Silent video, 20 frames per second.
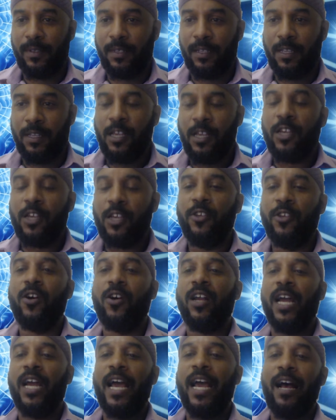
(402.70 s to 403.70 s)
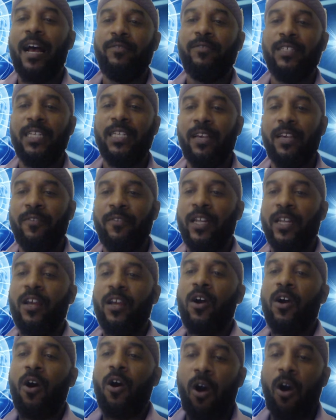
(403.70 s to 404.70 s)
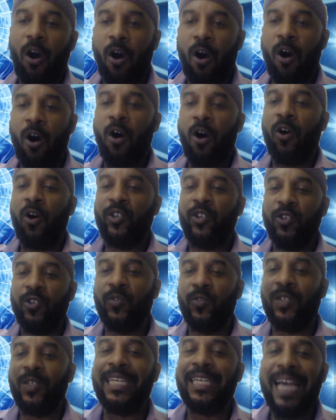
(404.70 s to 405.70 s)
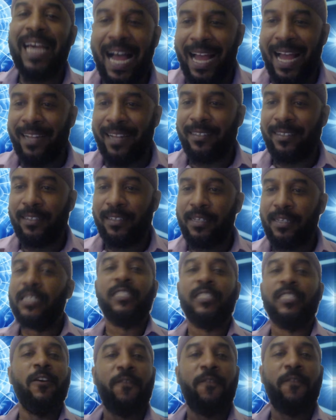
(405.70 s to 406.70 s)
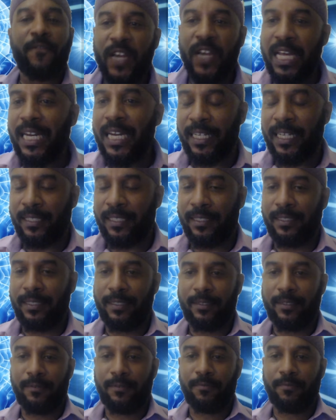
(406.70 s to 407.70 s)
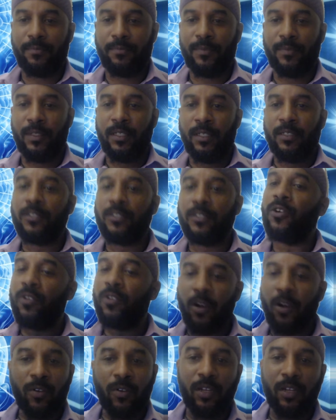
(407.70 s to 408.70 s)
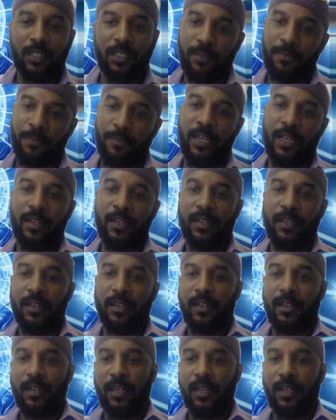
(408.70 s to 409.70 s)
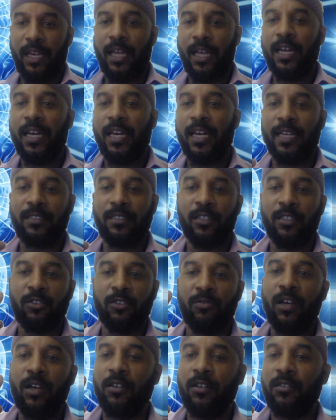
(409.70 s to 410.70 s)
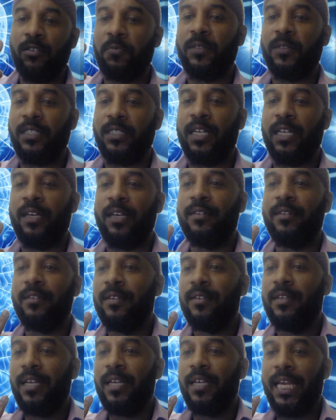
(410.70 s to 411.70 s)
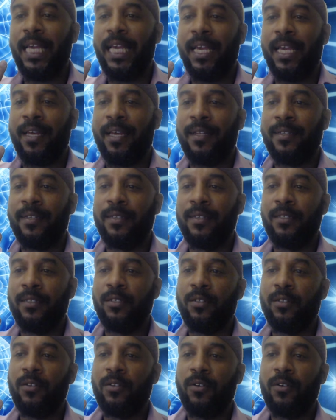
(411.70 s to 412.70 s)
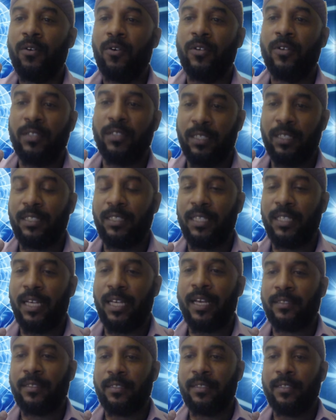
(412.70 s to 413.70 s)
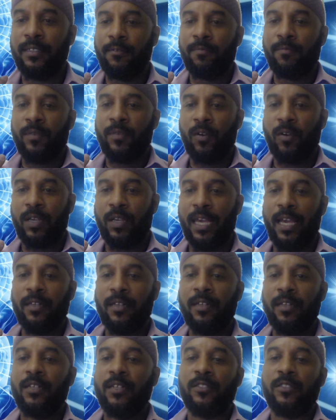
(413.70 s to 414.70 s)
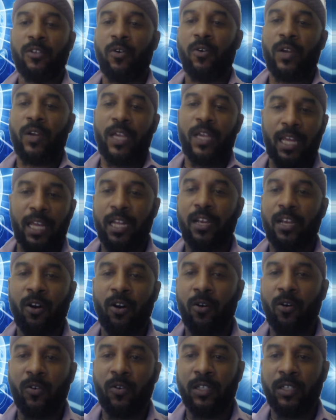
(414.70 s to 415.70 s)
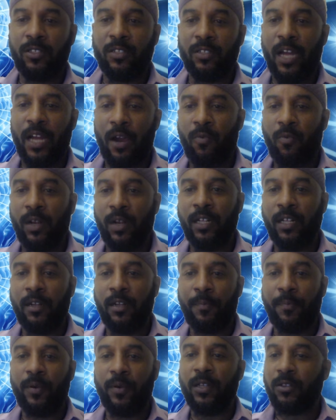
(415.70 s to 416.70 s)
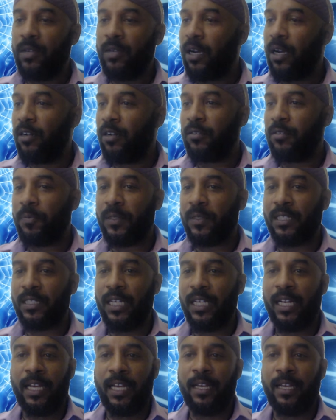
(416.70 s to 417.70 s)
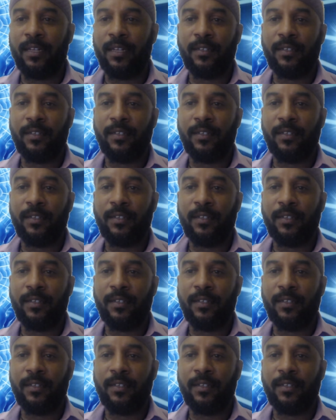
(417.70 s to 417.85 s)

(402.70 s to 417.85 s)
You're going to have to give it all you got to finish. So don't look to be any less than 300% in on success. Okay? So any goal that you're not willing to put 300% in,